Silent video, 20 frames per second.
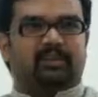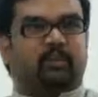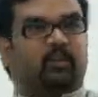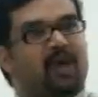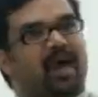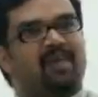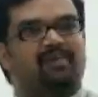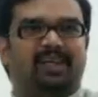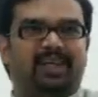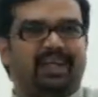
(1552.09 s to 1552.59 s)
You
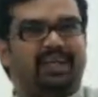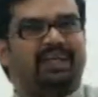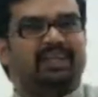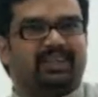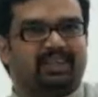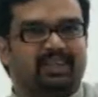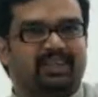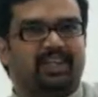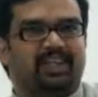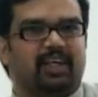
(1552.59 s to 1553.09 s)
have an
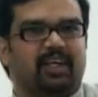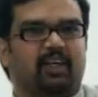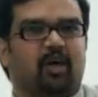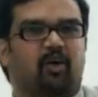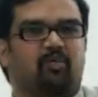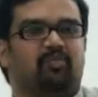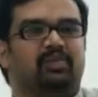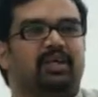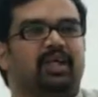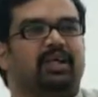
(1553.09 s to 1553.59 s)
interest in that
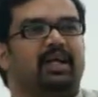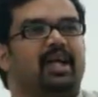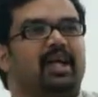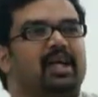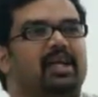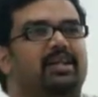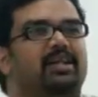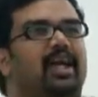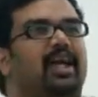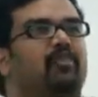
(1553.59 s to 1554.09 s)
object.
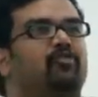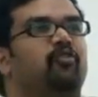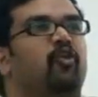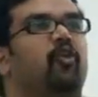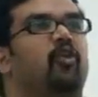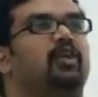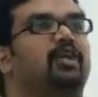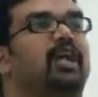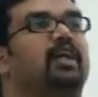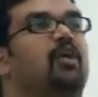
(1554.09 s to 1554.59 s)

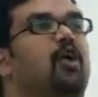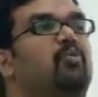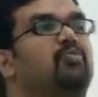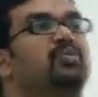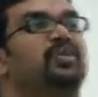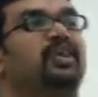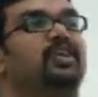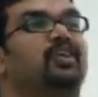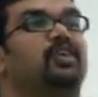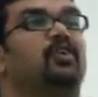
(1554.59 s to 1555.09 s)
Therefore that
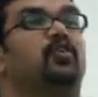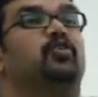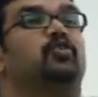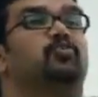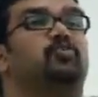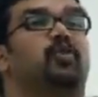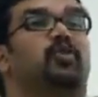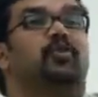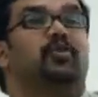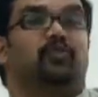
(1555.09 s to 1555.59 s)
object looks
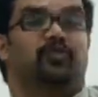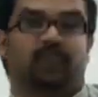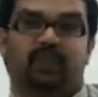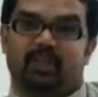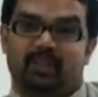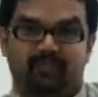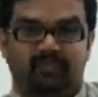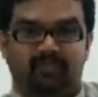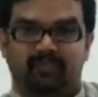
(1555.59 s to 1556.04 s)
beautiful.